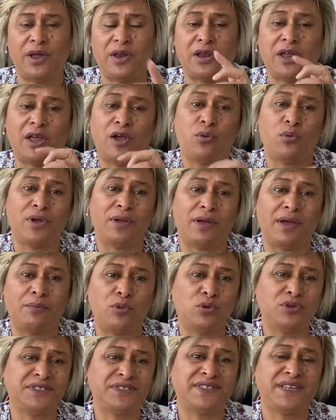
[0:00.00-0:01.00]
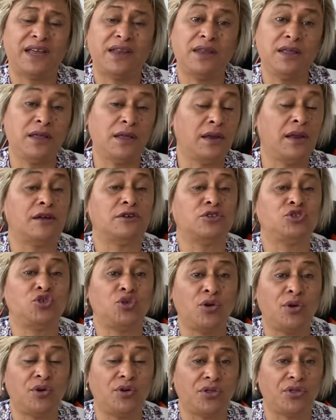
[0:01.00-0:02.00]
and how we are more standing in our
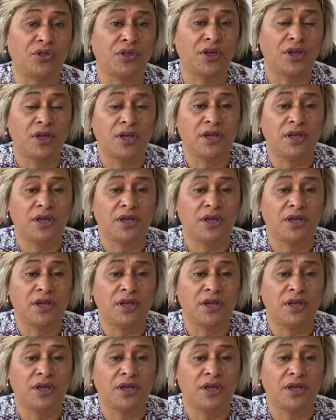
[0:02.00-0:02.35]
truth,